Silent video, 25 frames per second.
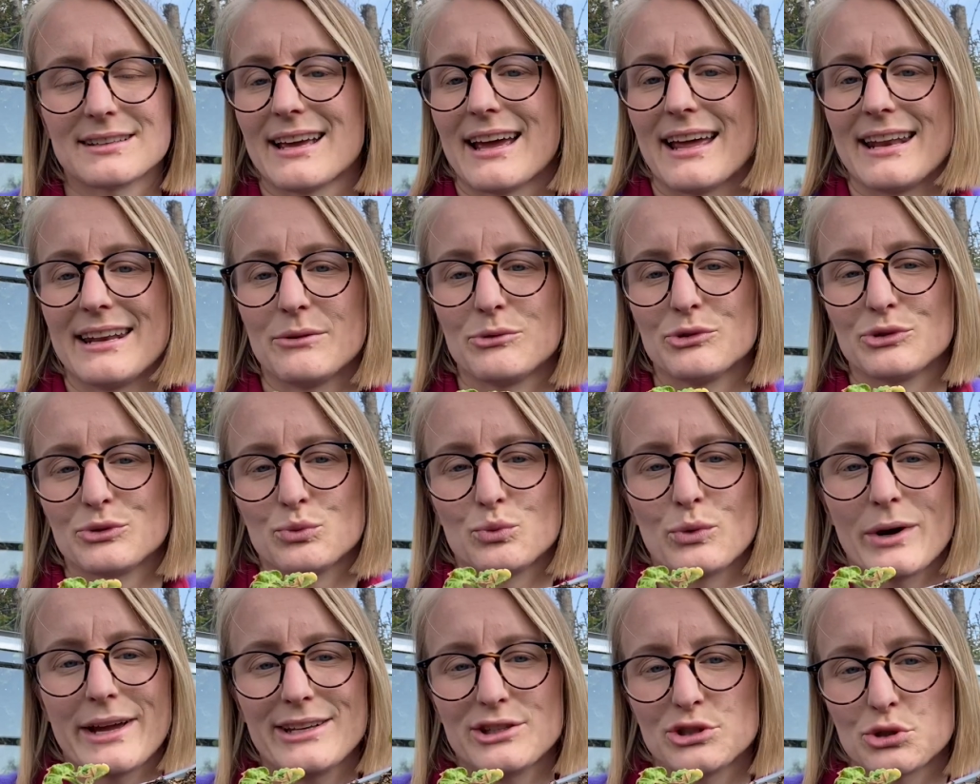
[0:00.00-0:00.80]
And it was
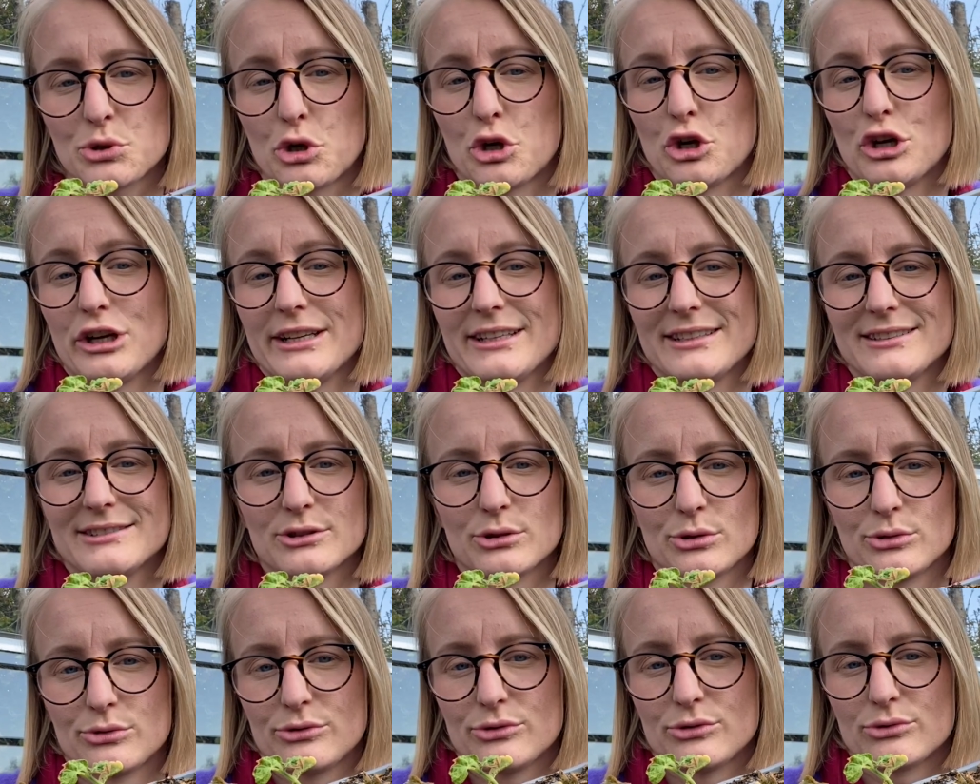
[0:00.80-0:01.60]
way too early to
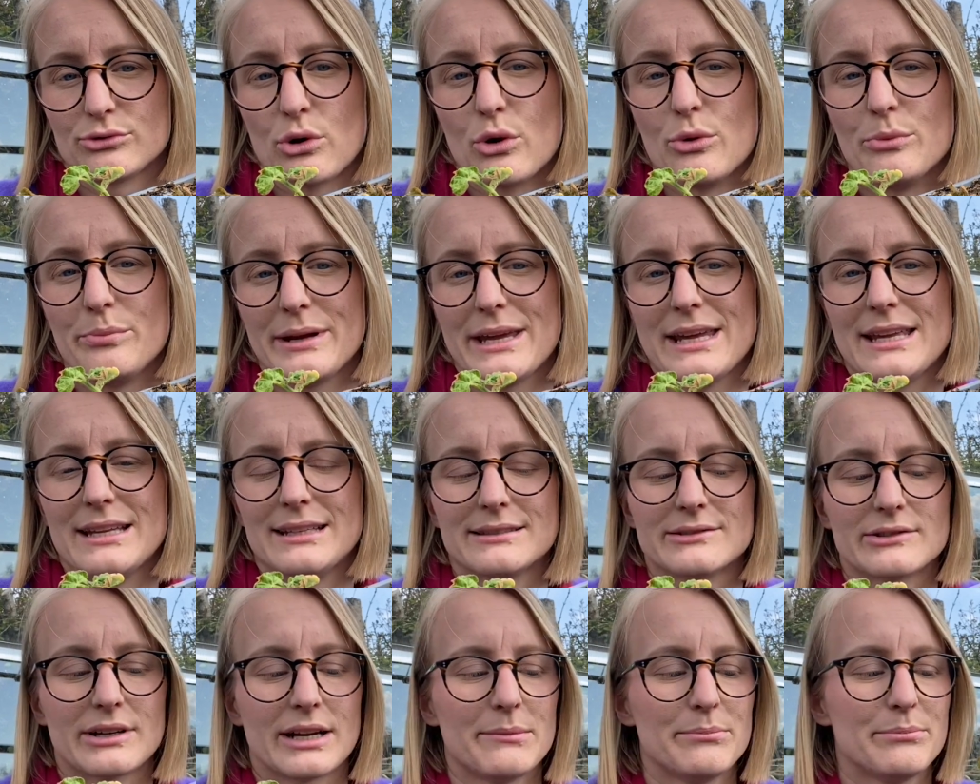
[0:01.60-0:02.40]
grow
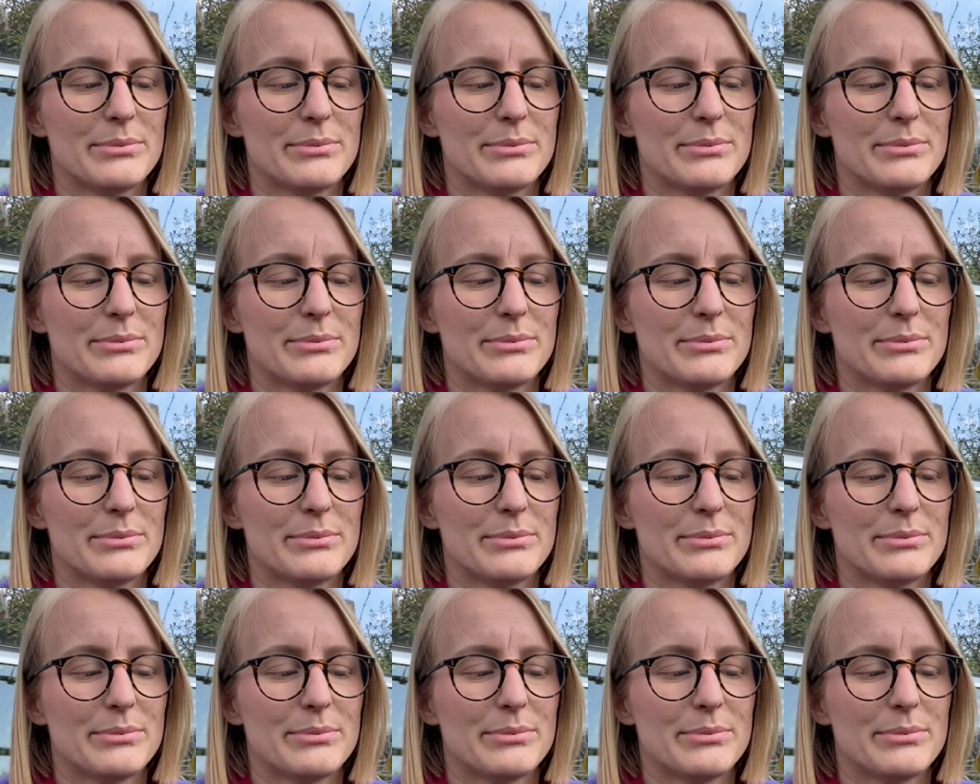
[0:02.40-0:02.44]
beans, right?